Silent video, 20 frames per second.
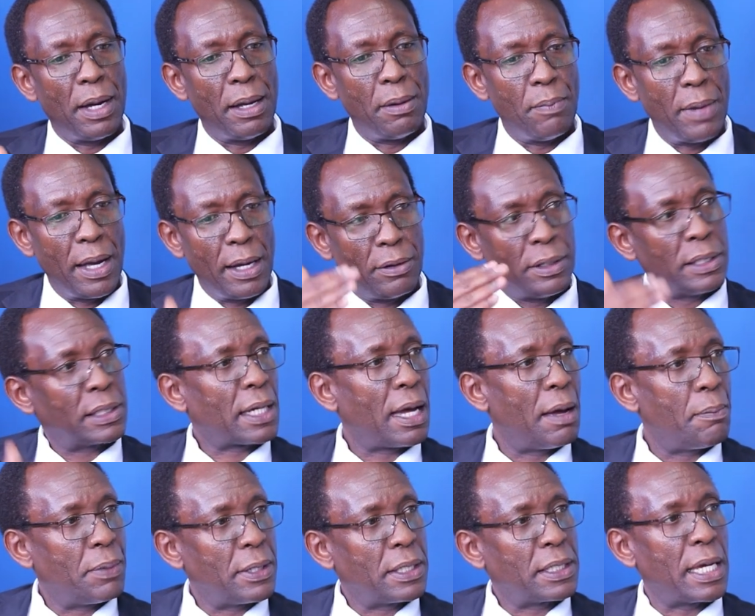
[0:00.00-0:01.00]
risk
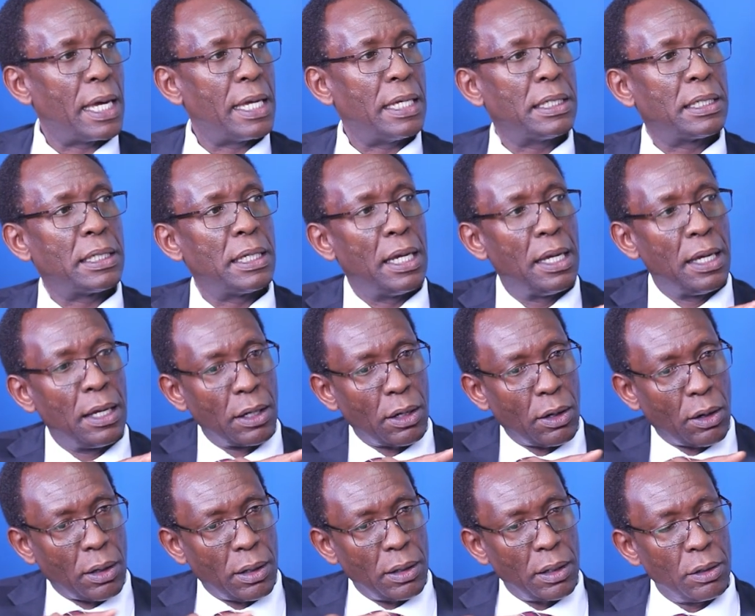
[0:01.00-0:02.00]
appetite,
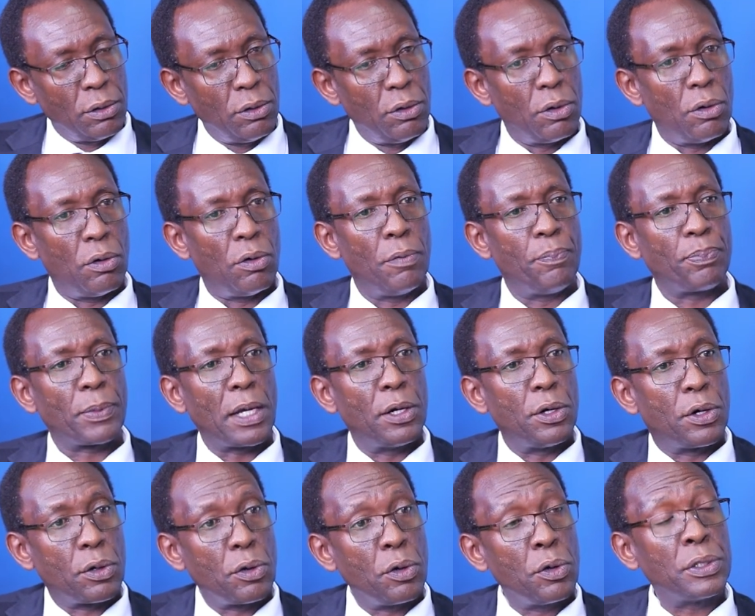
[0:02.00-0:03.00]
you know,
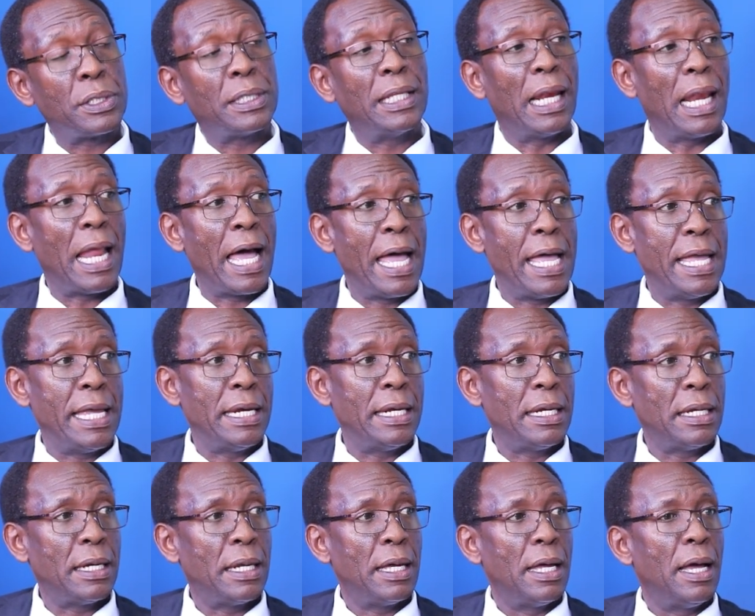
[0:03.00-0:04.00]
draws the
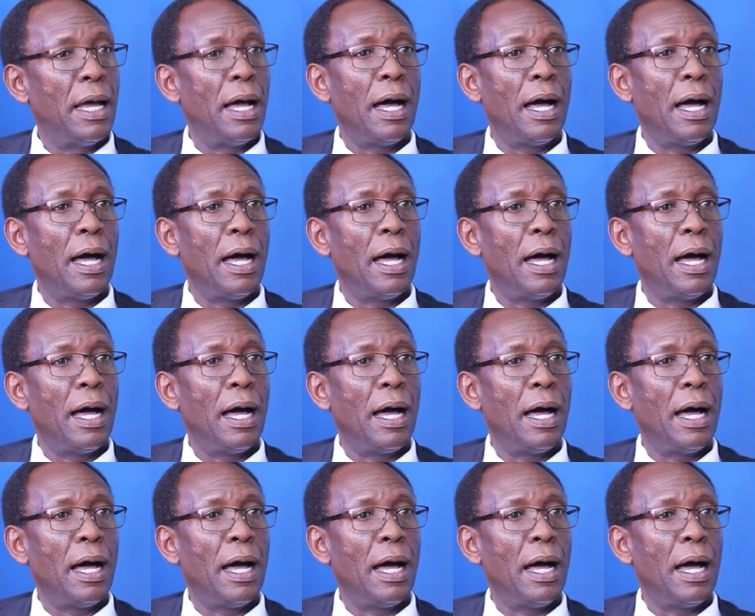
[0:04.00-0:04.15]
line